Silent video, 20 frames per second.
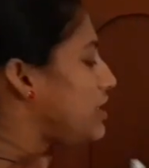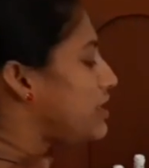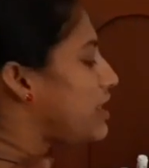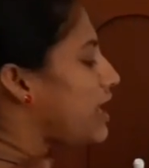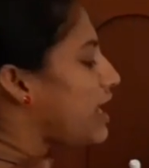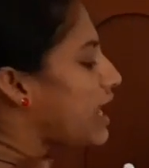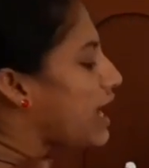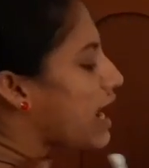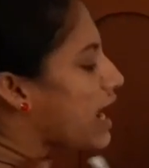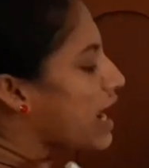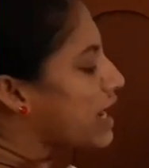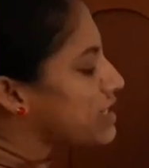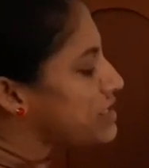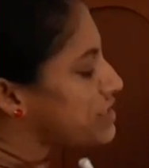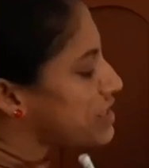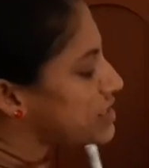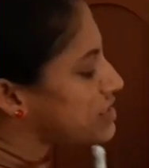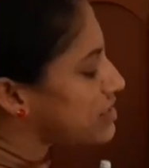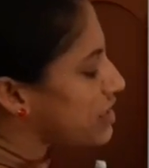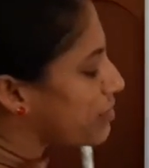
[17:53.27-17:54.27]
the
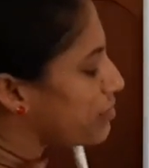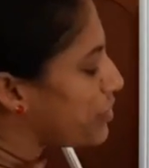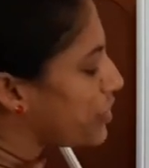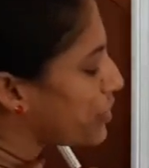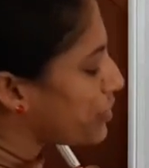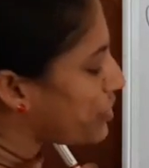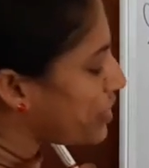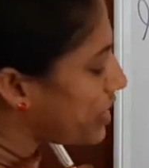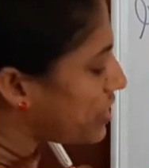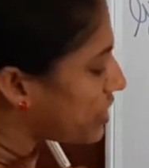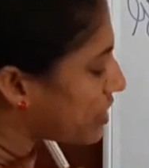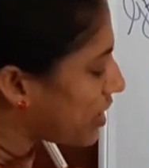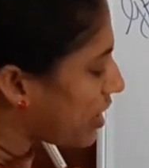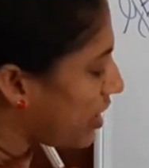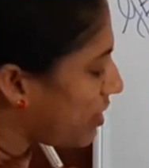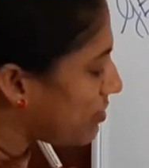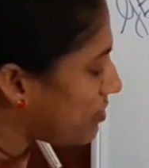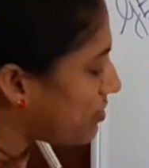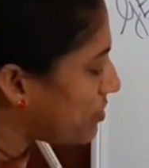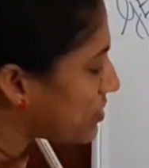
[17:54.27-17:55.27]
larger subunit
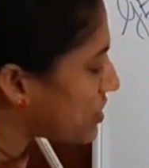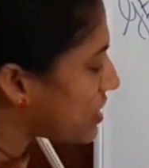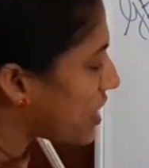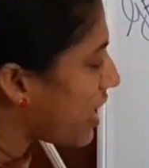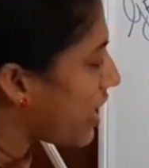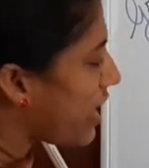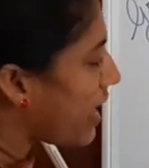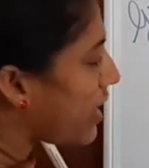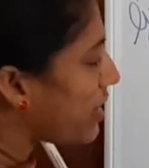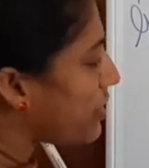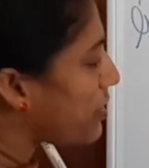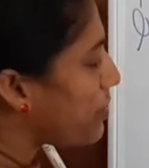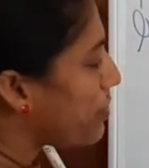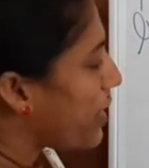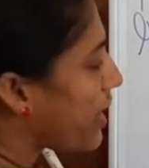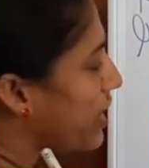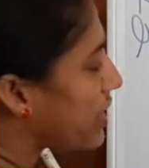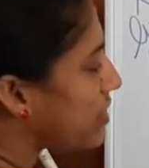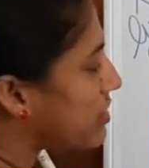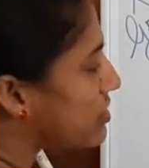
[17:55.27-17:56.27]
comes and
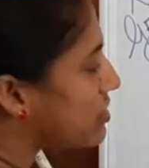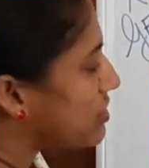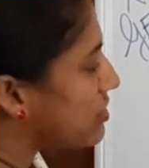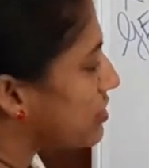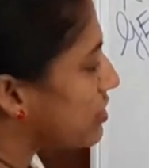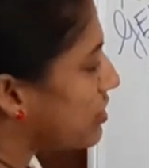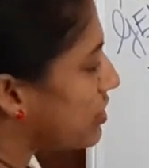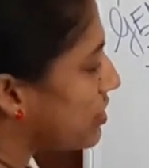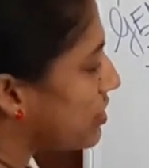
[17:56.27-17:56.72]
binds.